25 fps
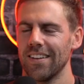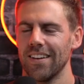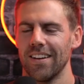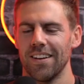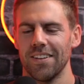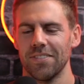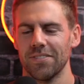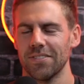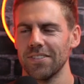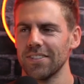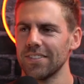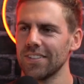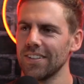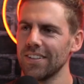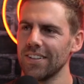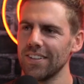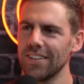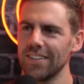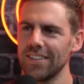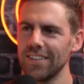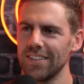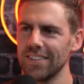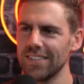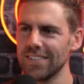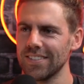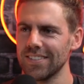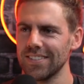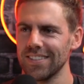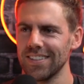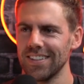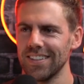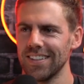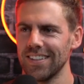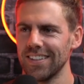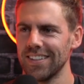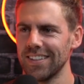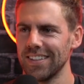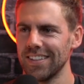I've got no idea.
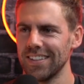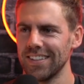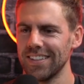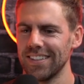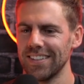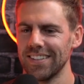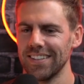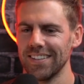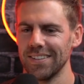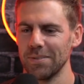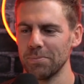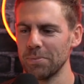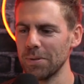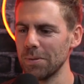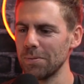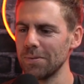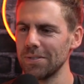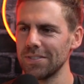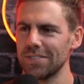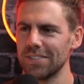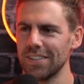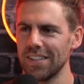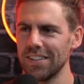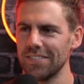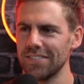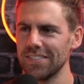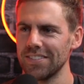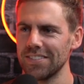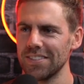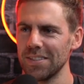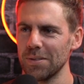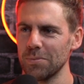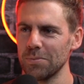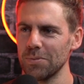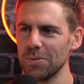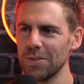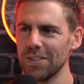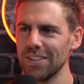I'll probably shave it
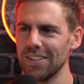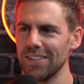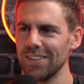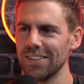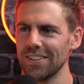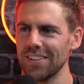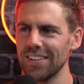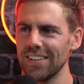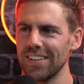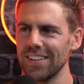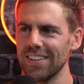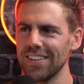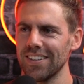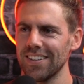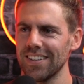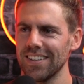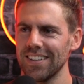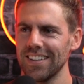somewhere along the line.